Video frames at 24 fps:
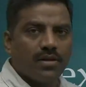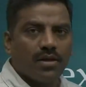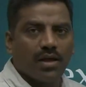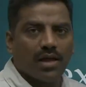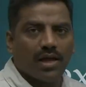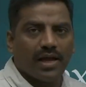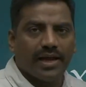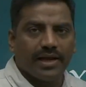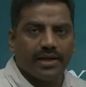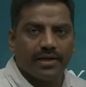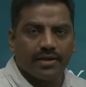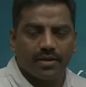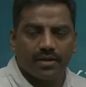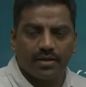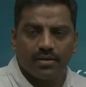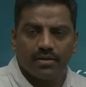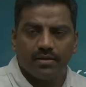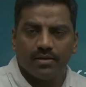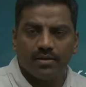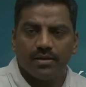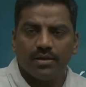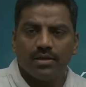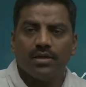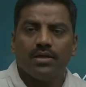And
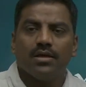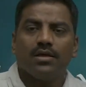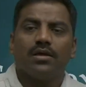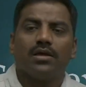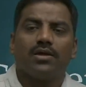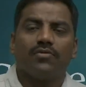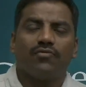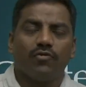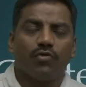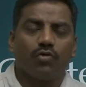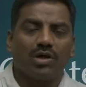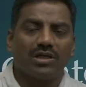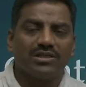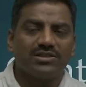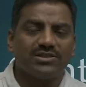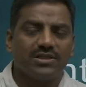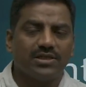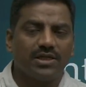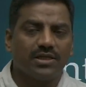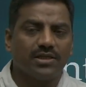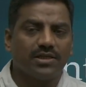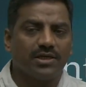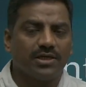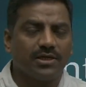if you
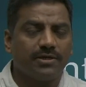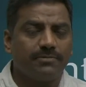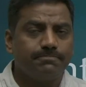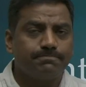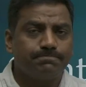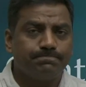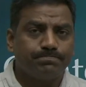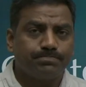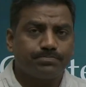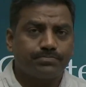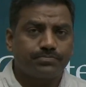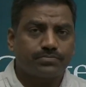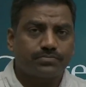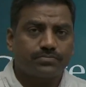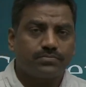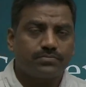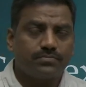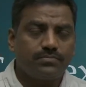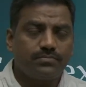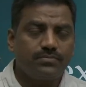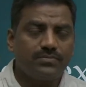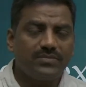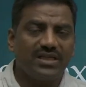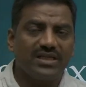consider the
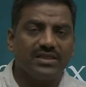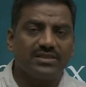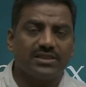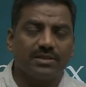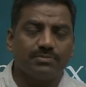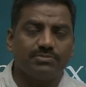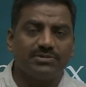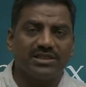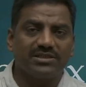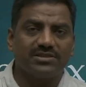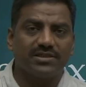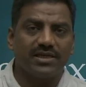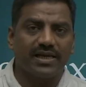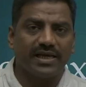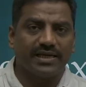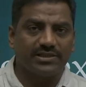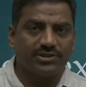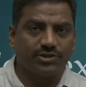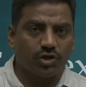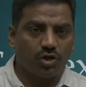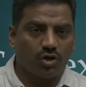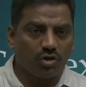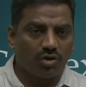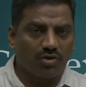subjects like
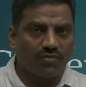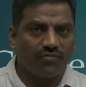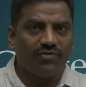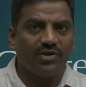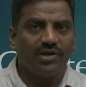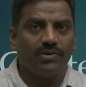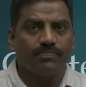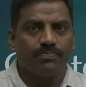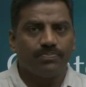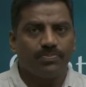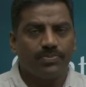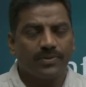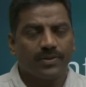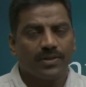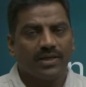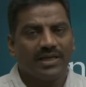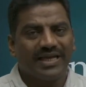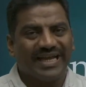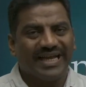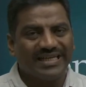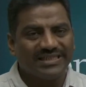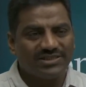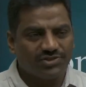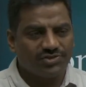geography,
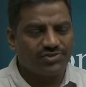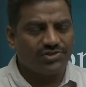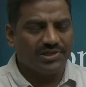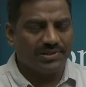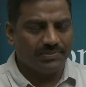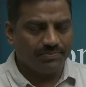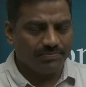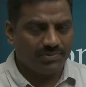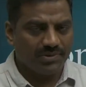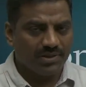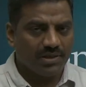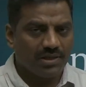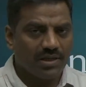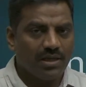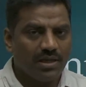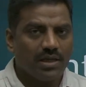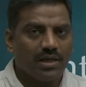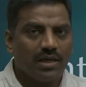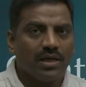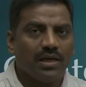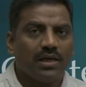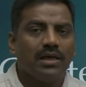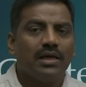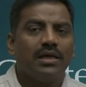history,
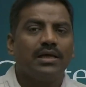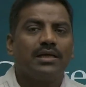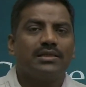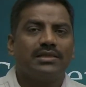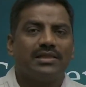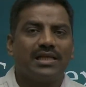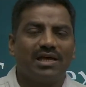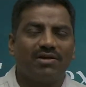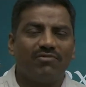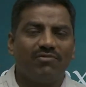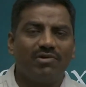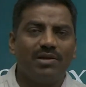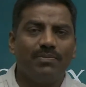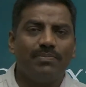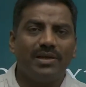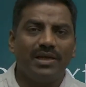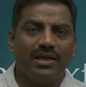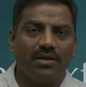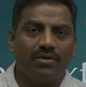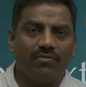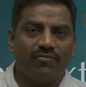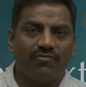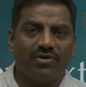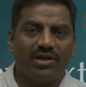there will
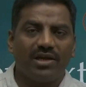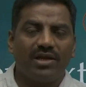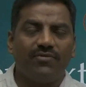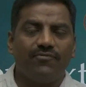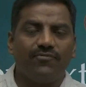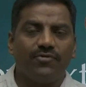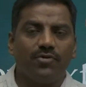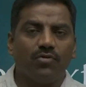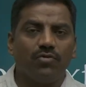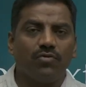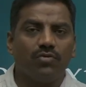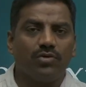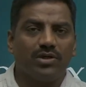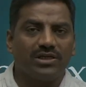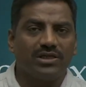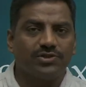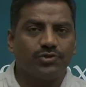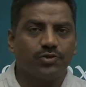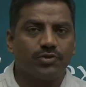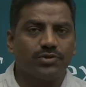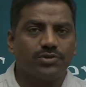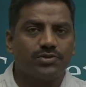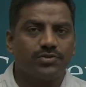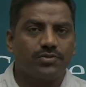be very few
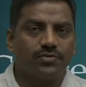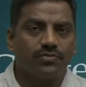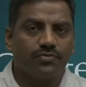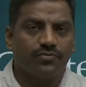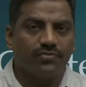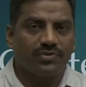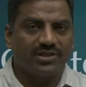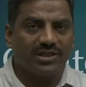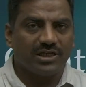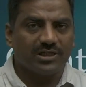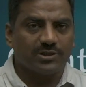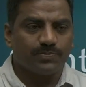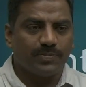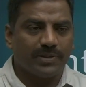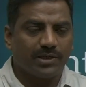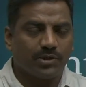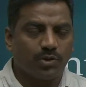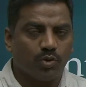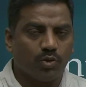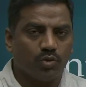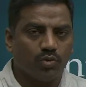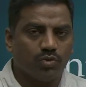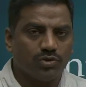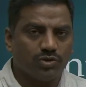issues with respect
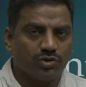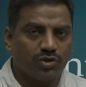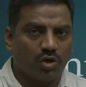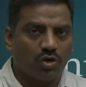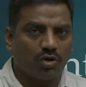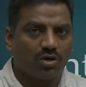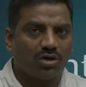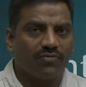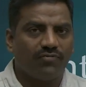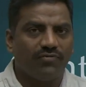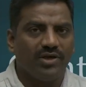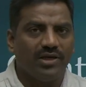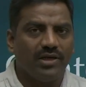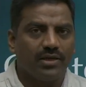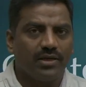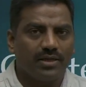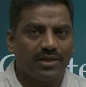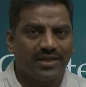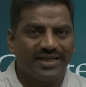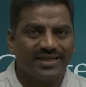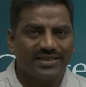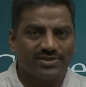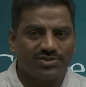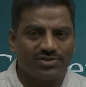to geography,
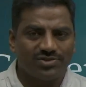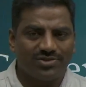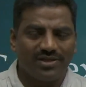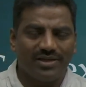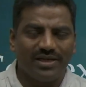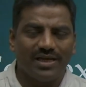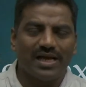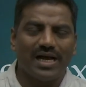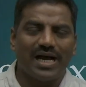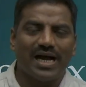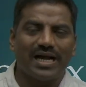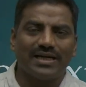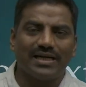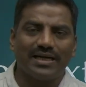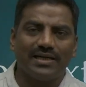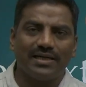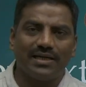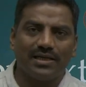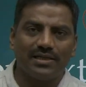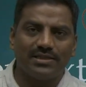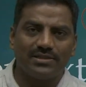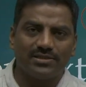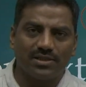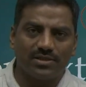history, art and
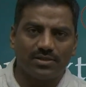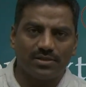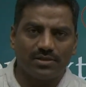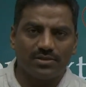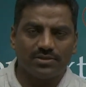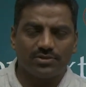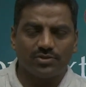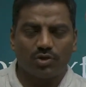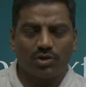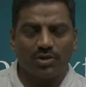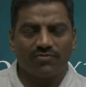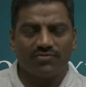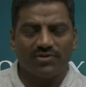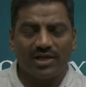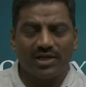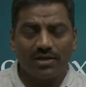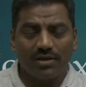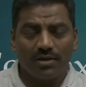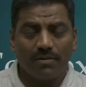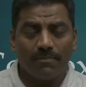culture, sort of that.